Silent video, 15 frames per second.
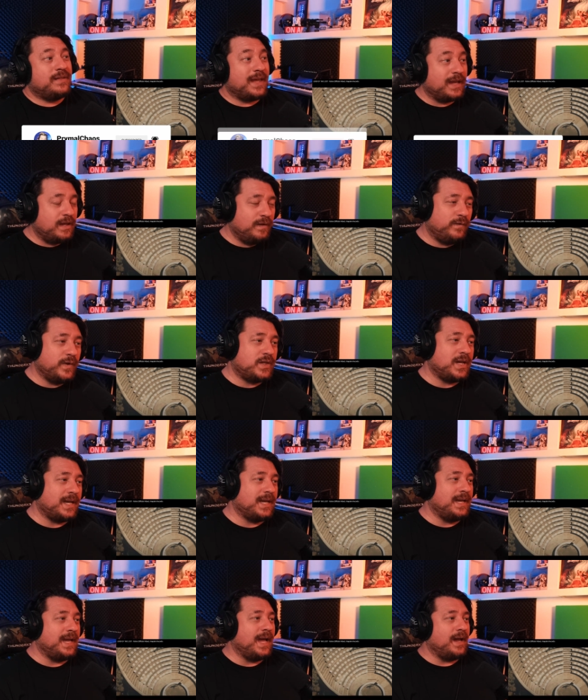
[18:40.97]
Thank you for
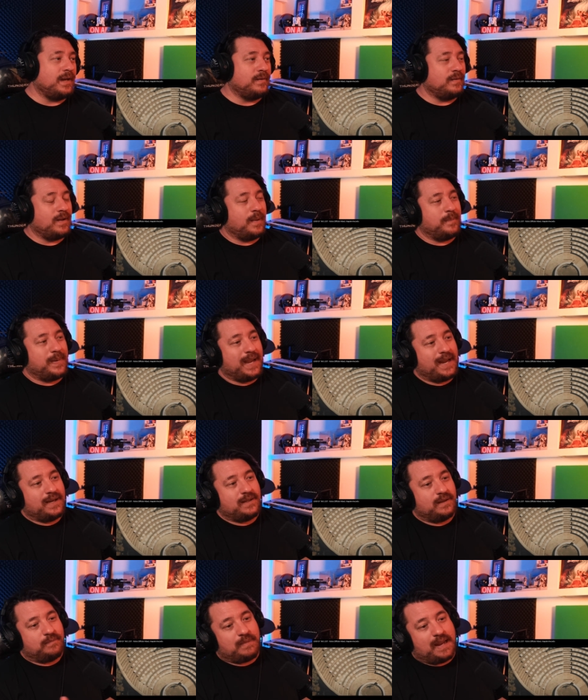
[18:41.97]
checking out a
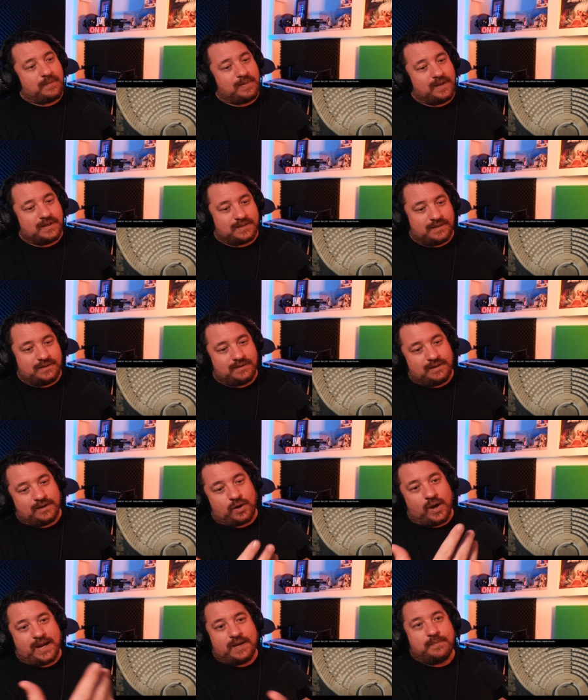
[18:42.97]
band that maybe isn't
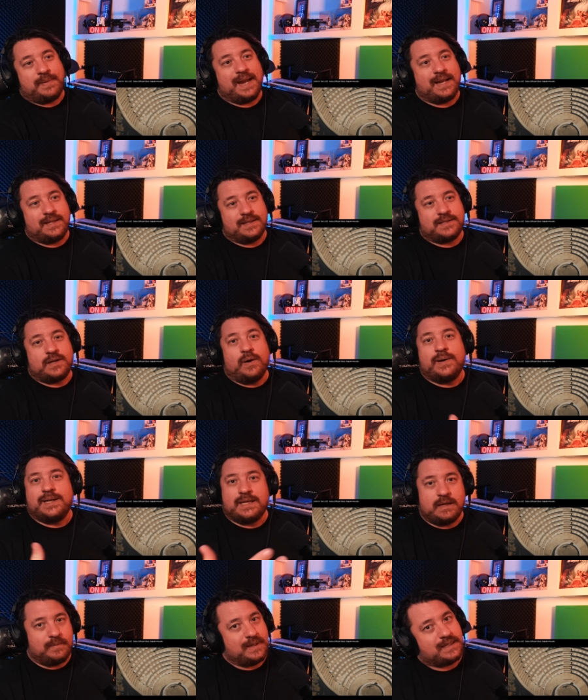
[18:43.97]
the kind of band that's going
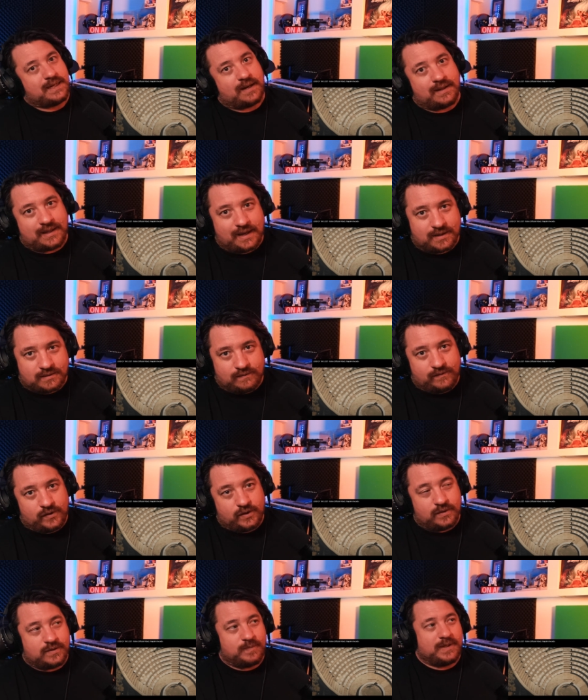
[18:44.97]
to get me 10,000
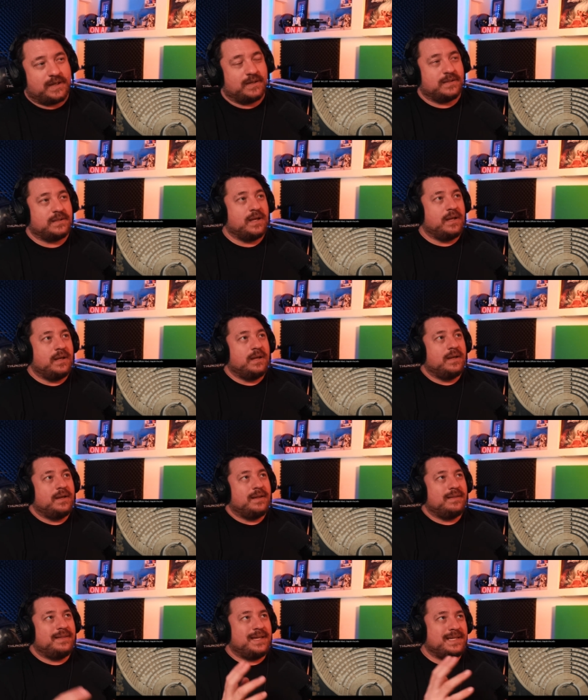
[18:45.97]
views because
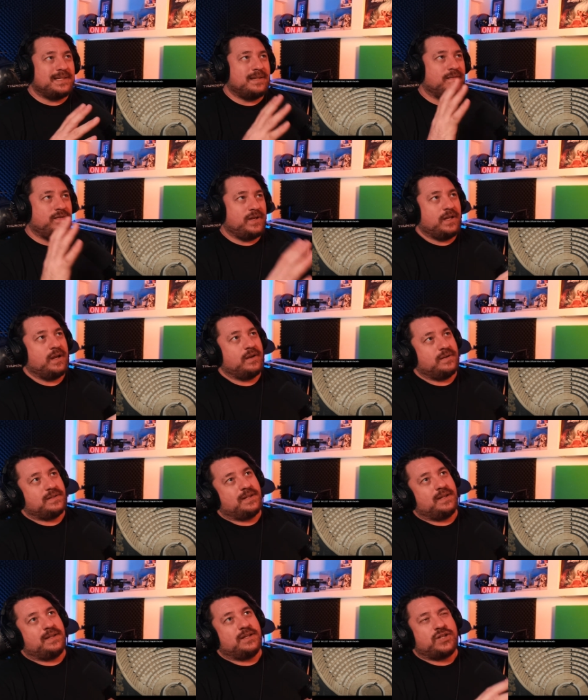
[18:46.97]
these are the
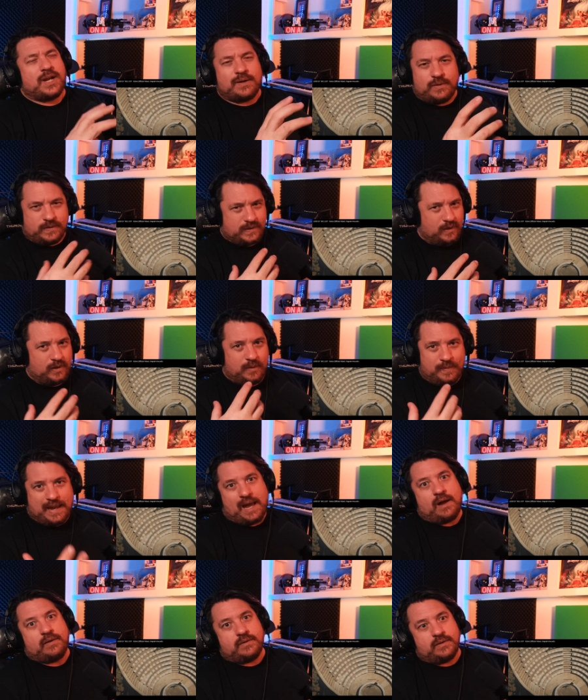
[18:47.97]
videos that the channel is all
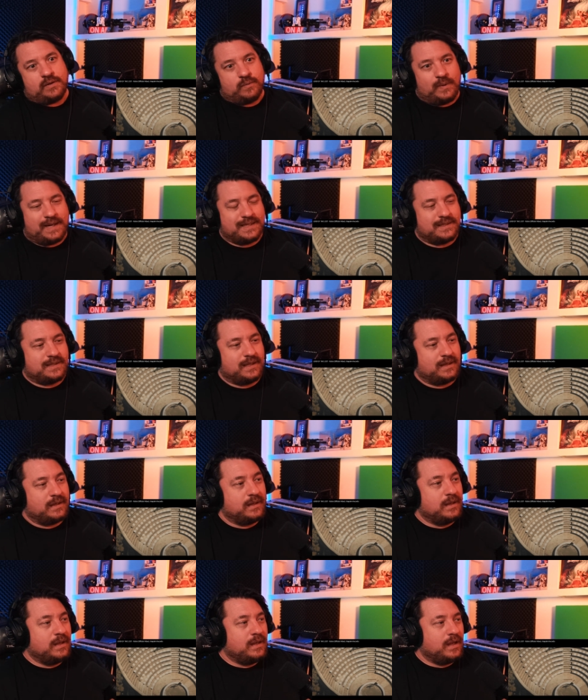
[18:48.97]
about. The ones
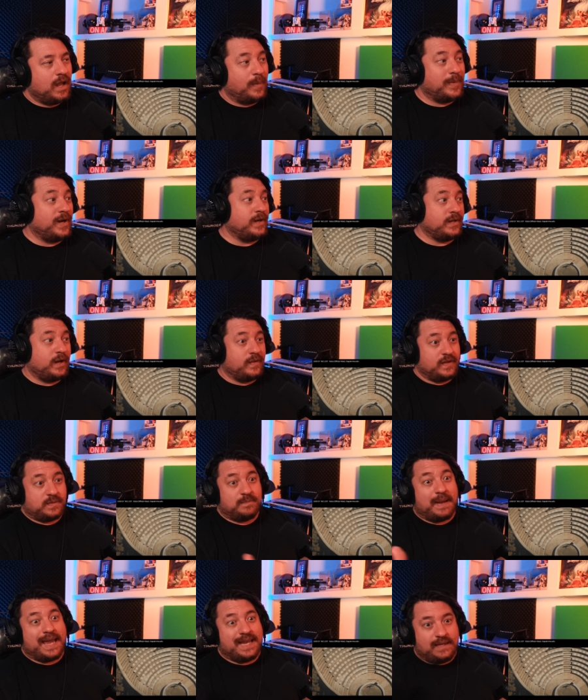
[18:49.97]
that, I mean, I don't know,
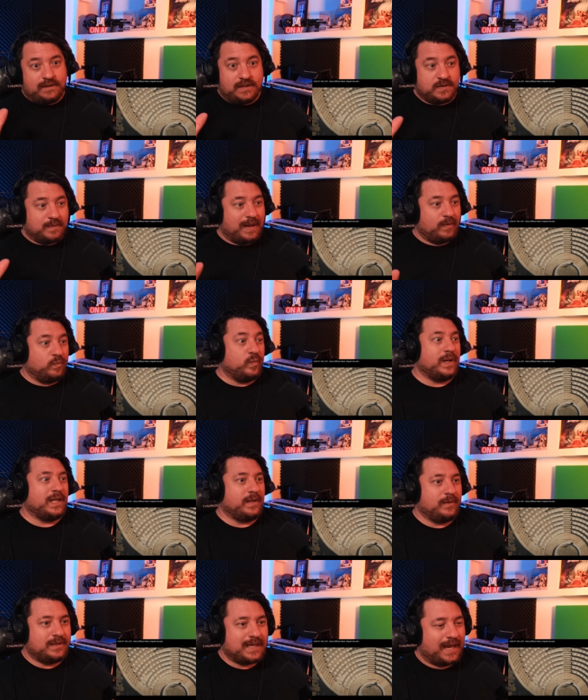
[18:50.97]
this may, this may
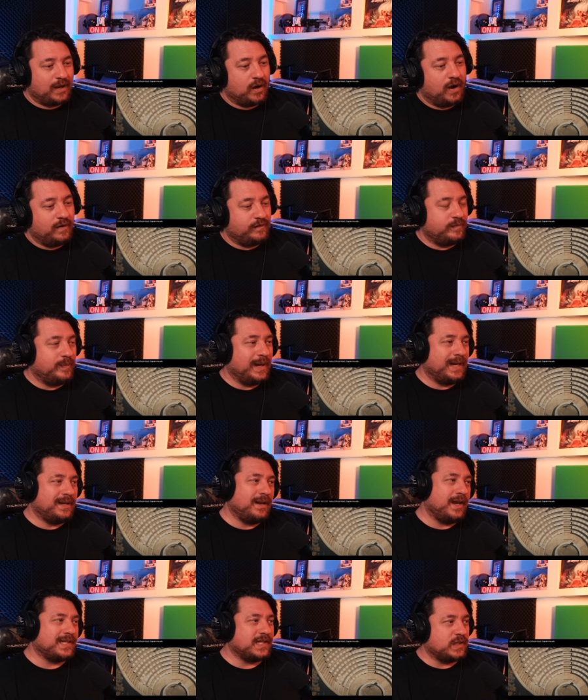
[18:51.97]
really take off,
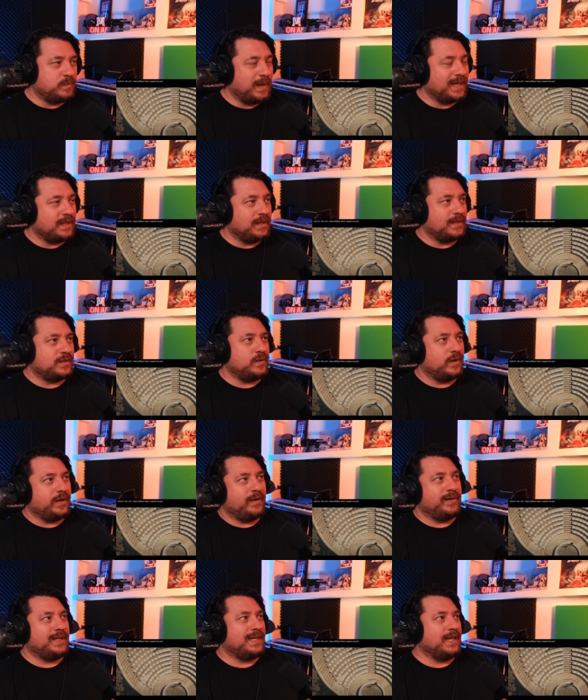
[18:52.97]
but I suspect that it's not
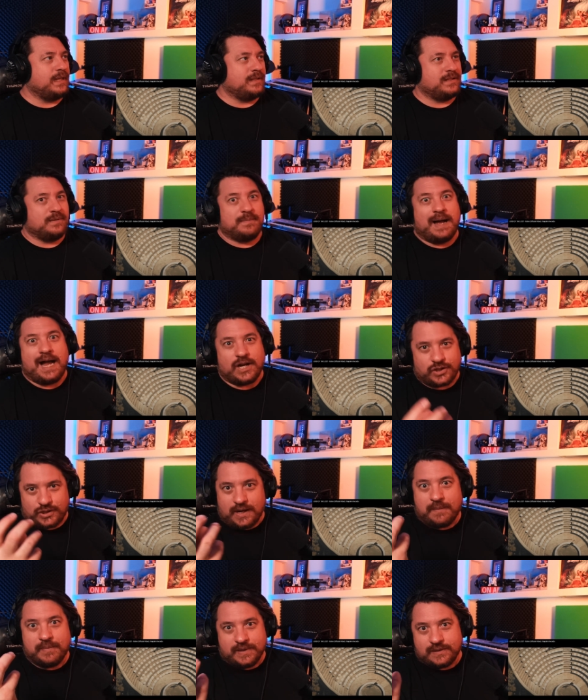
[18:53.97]
going to get
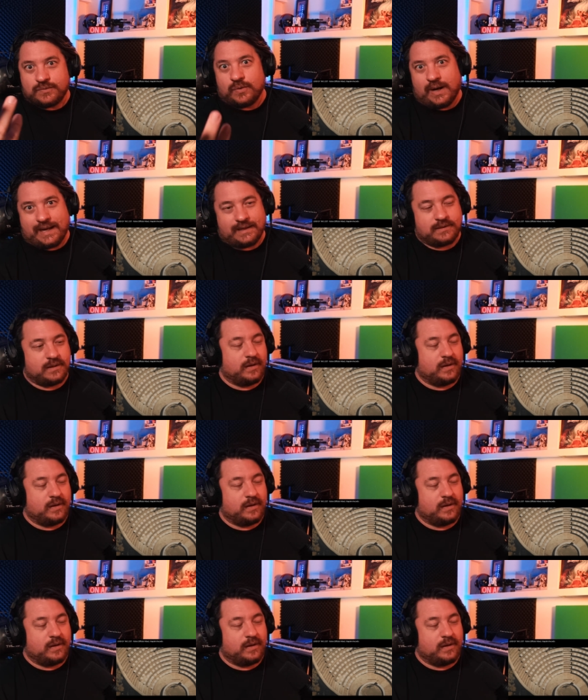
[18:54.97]
Dimash numbers, right?